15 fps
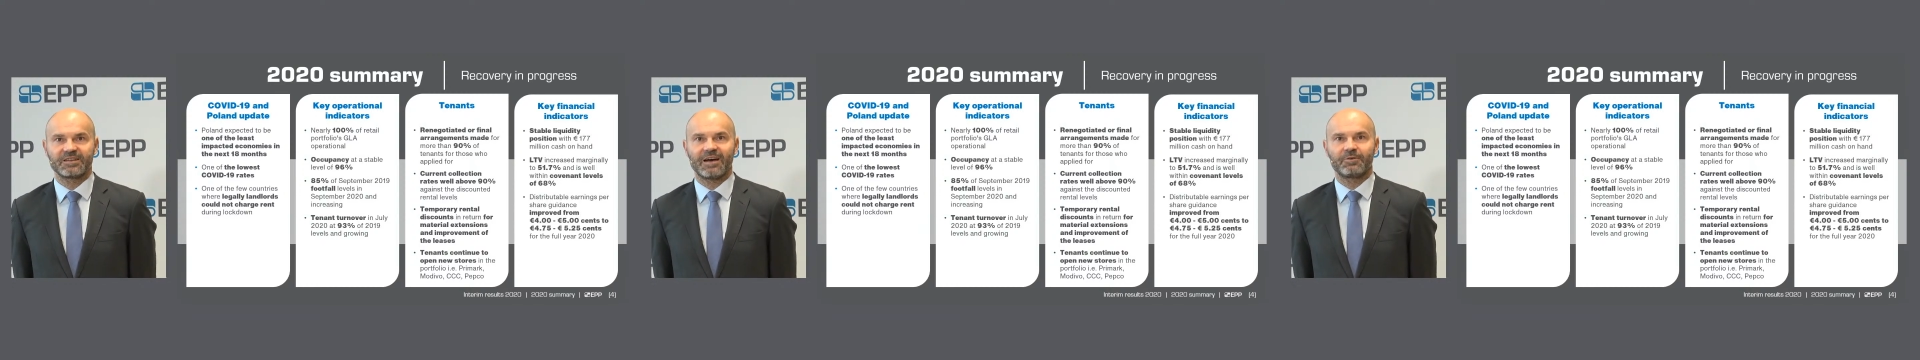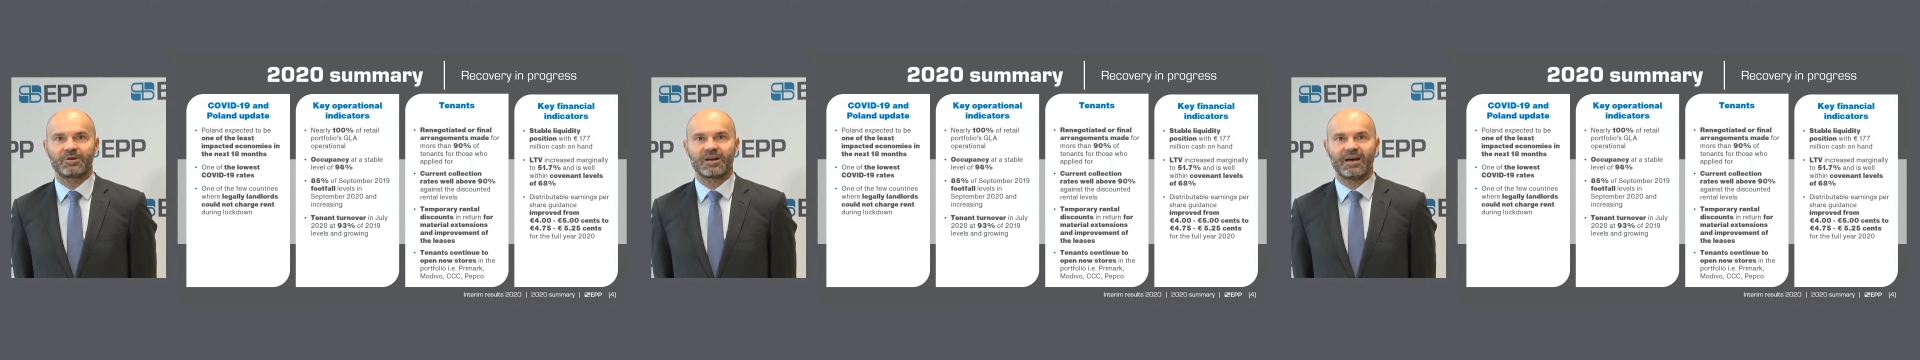
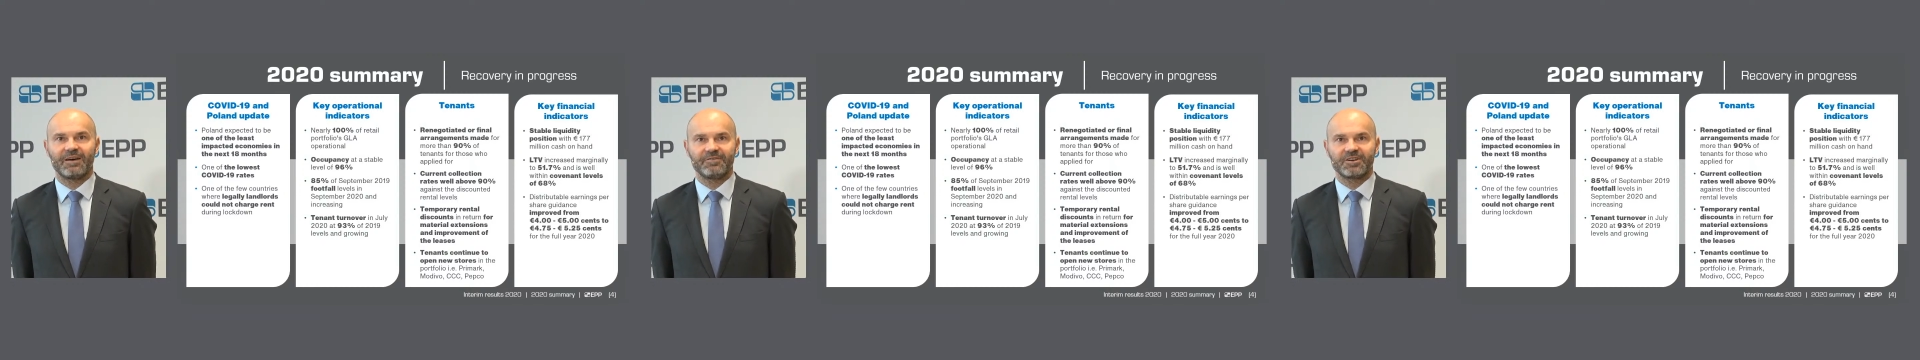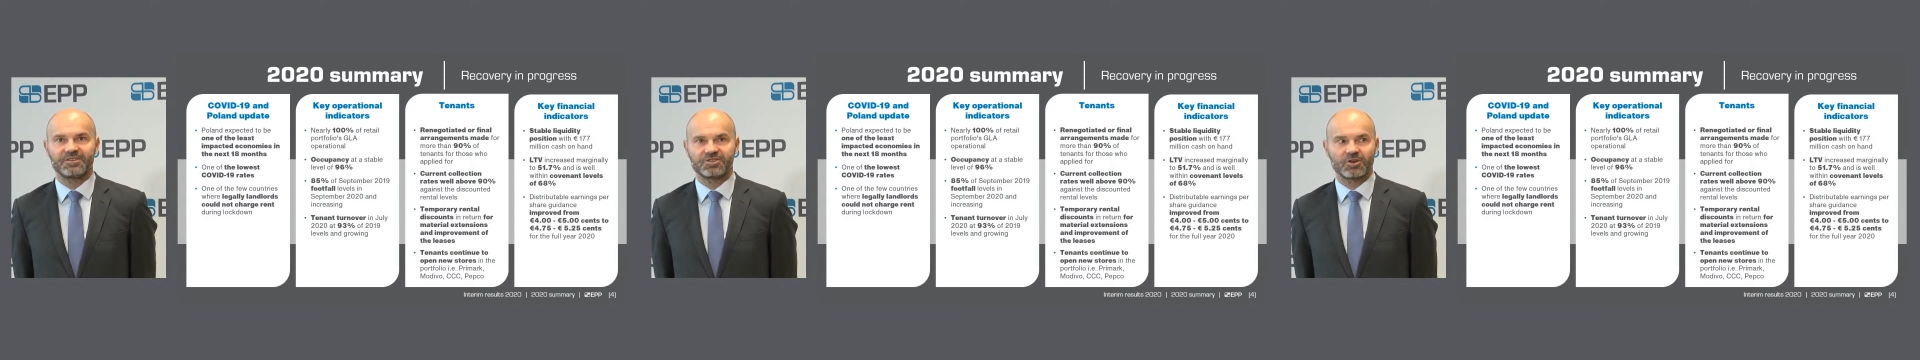Our
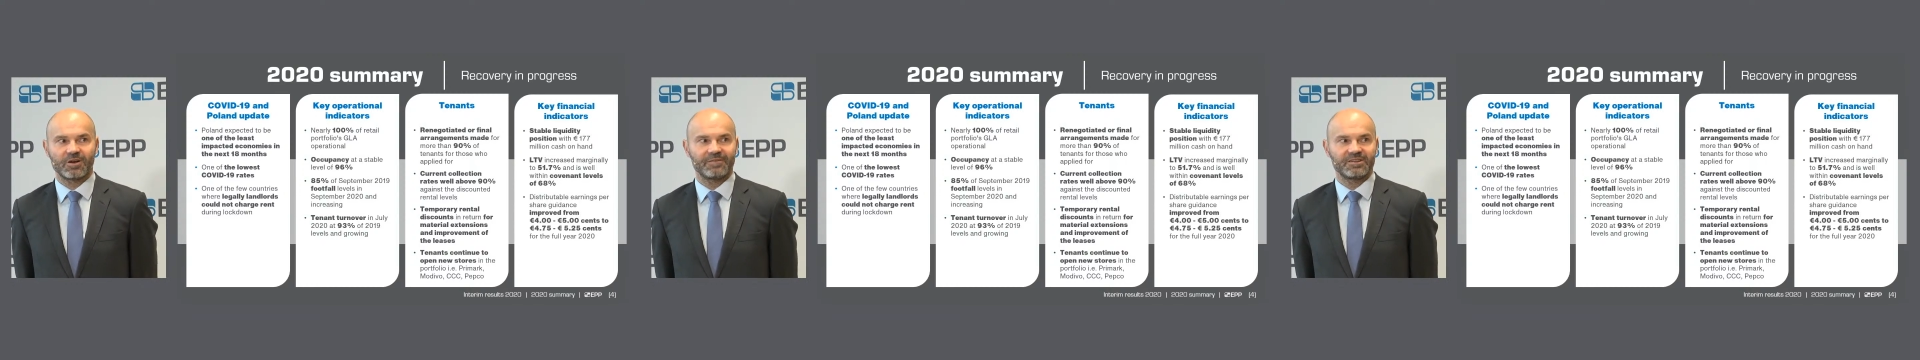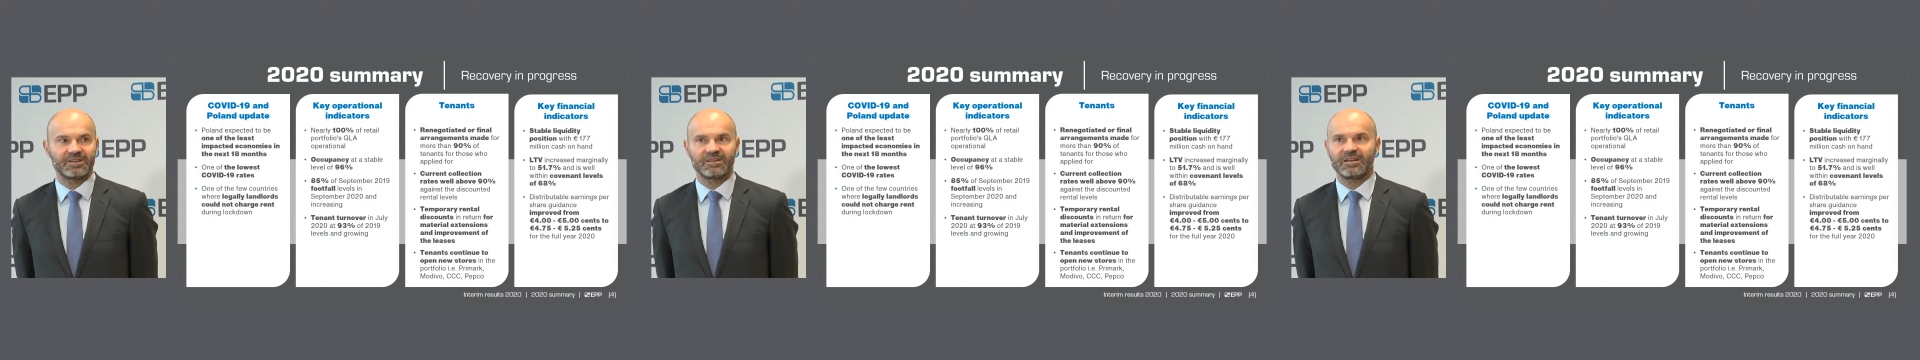average
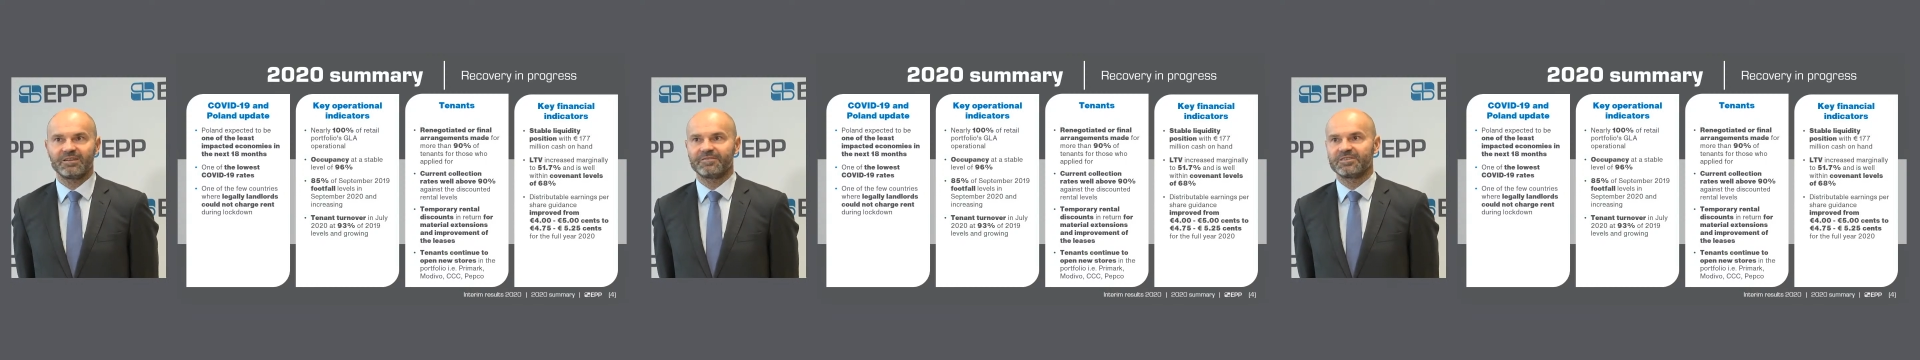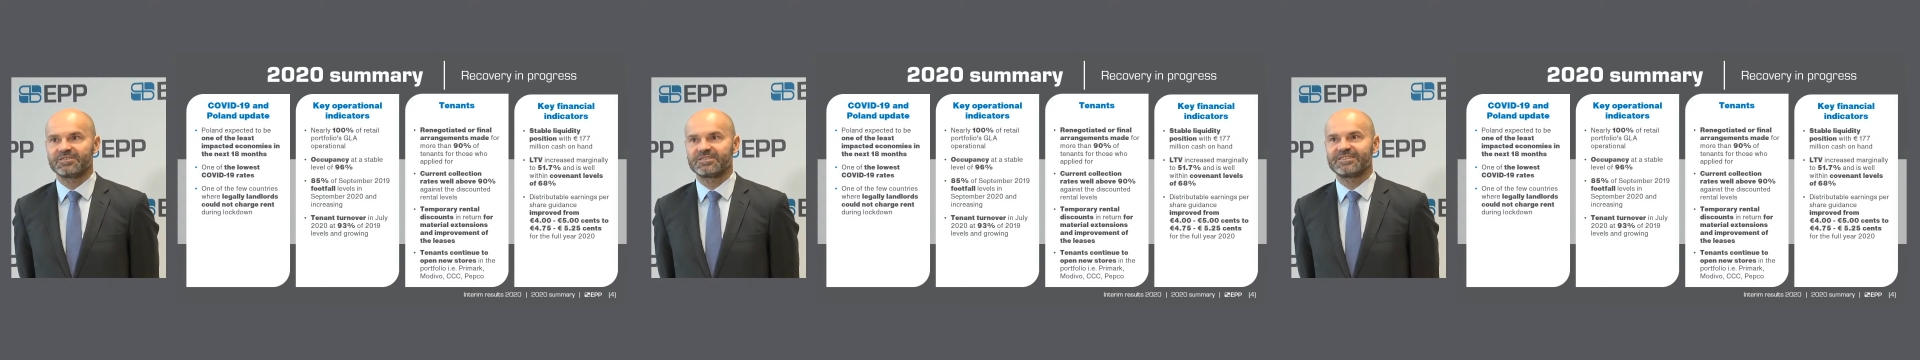covenant
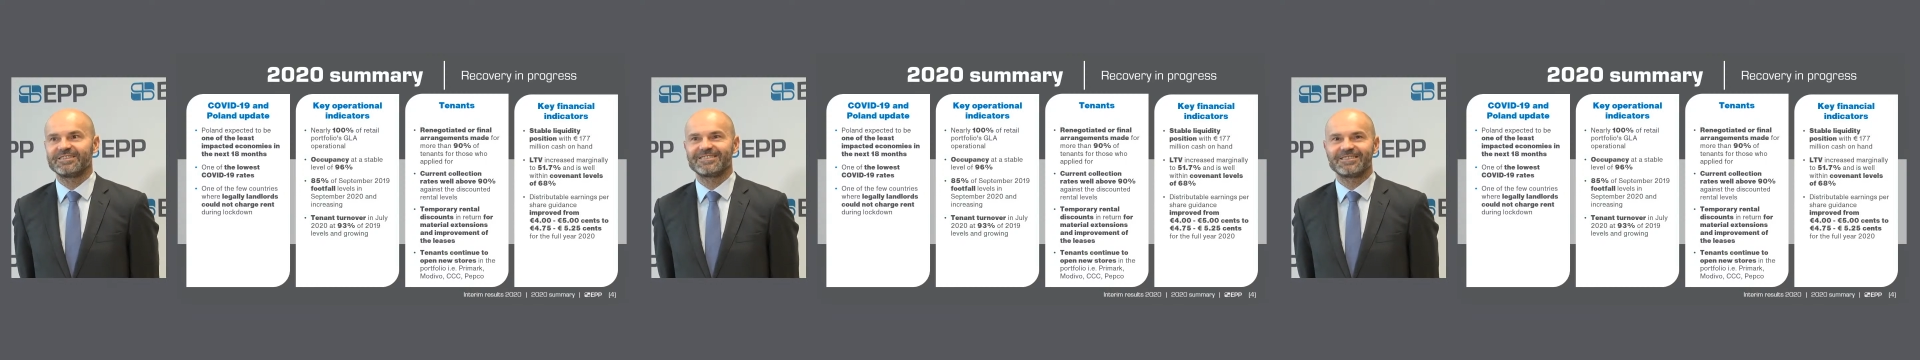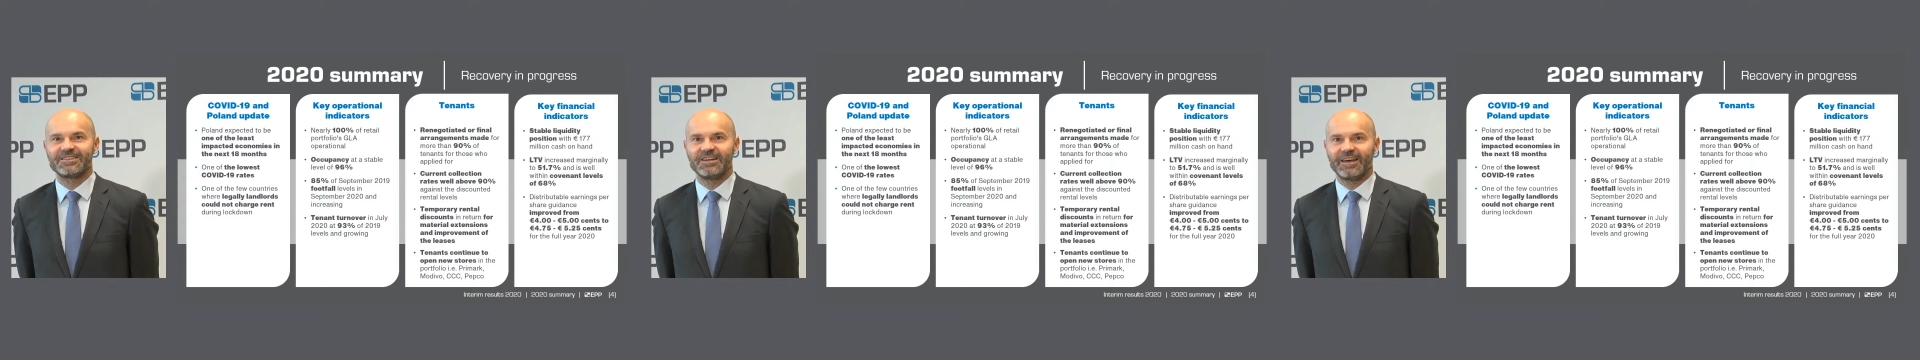level is
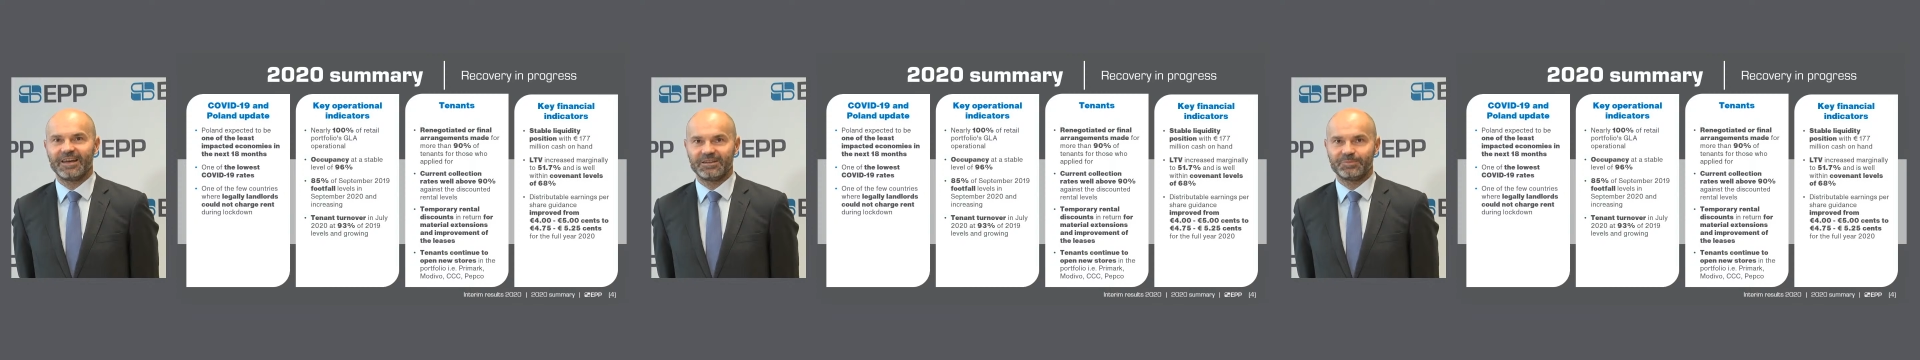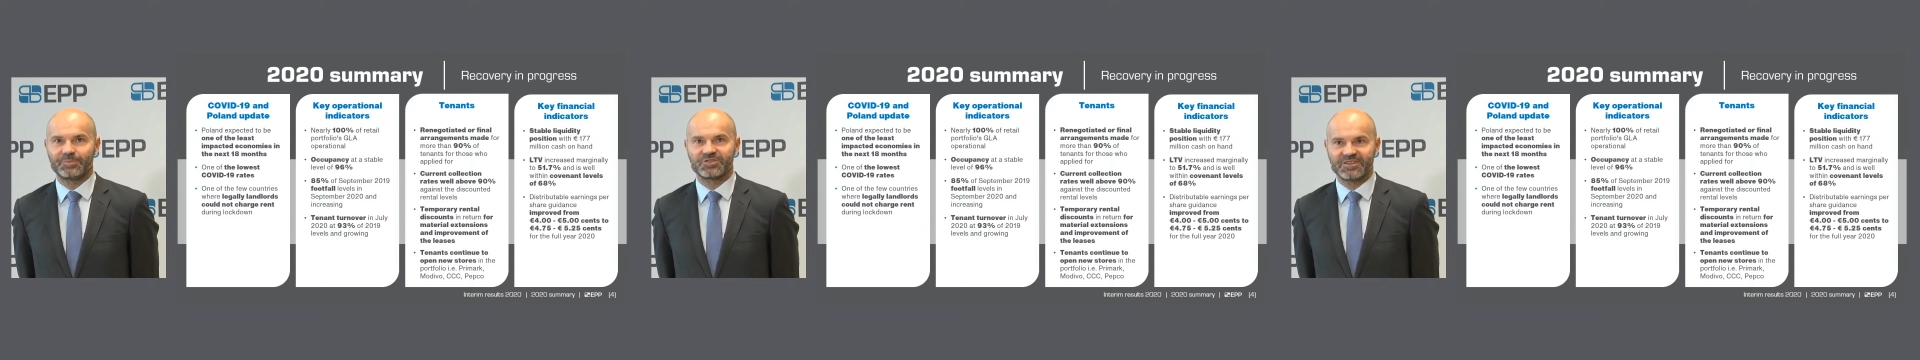
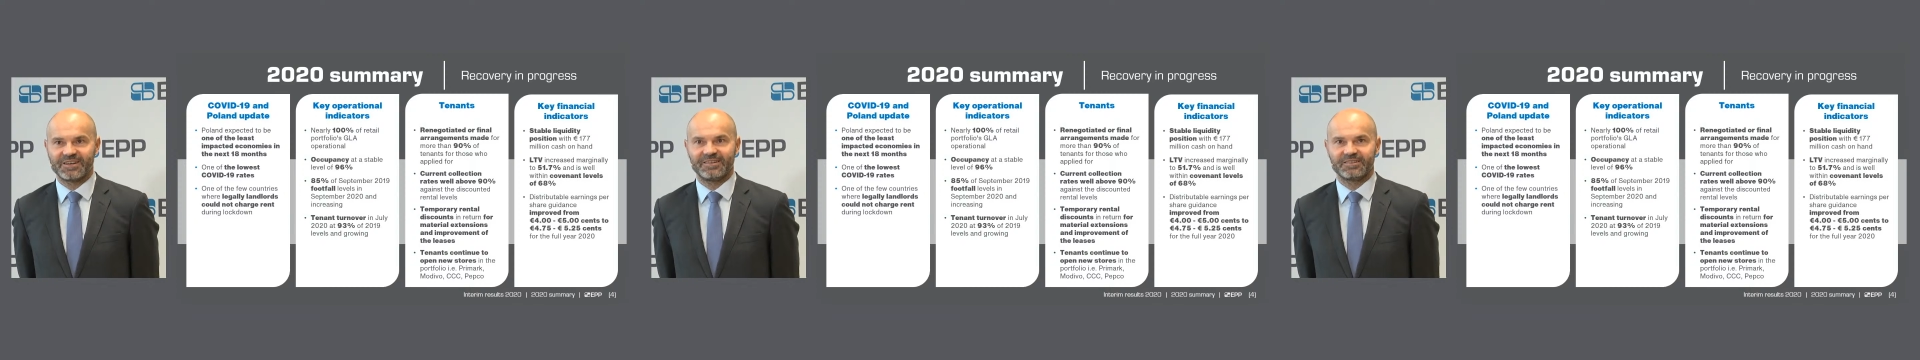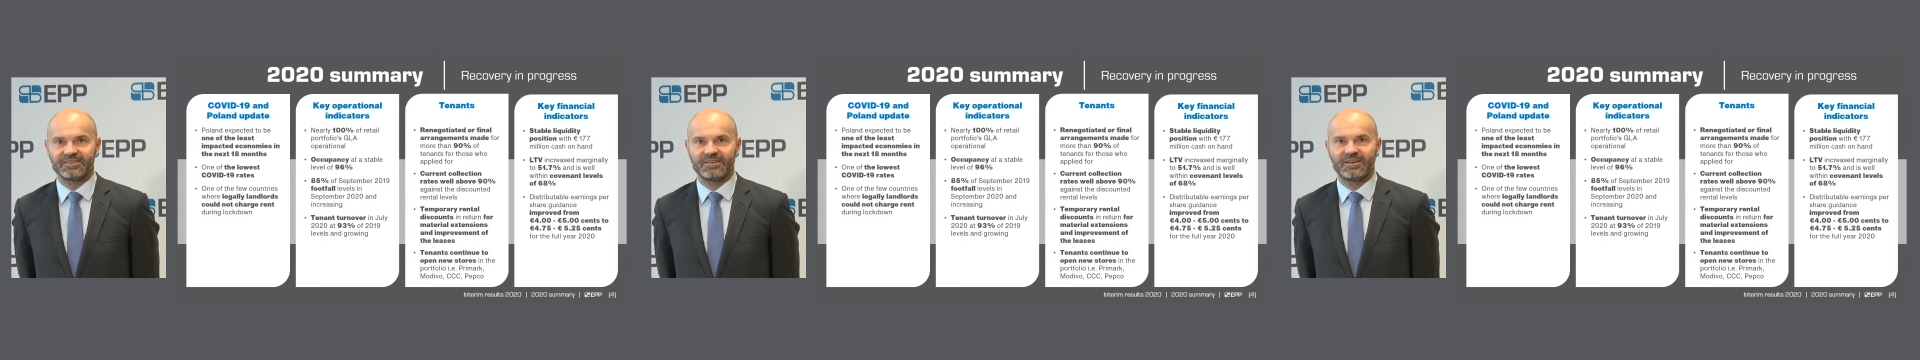
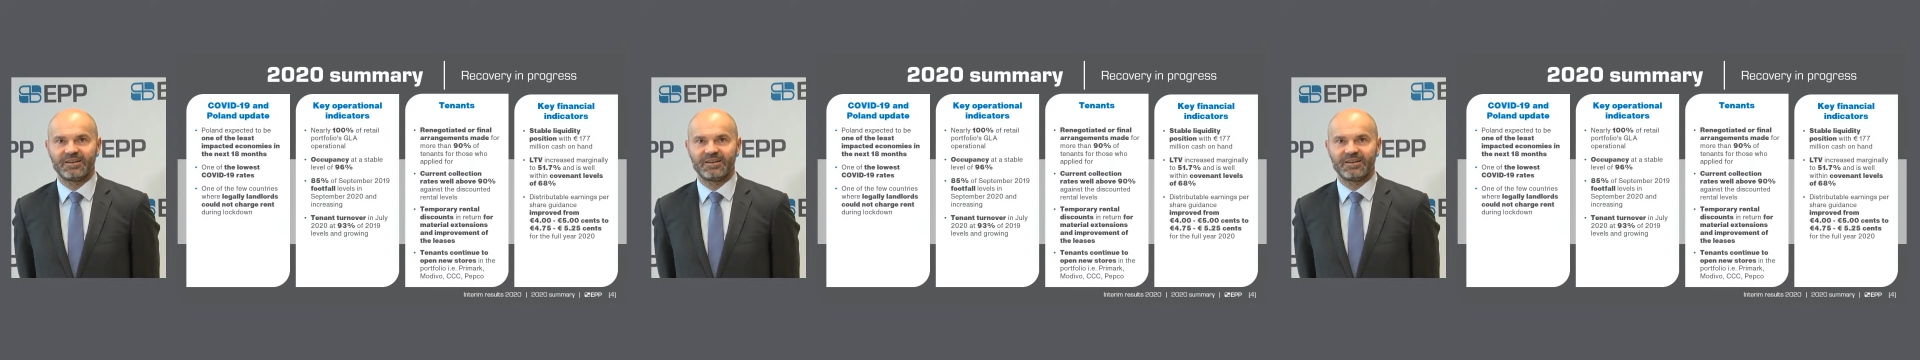68%.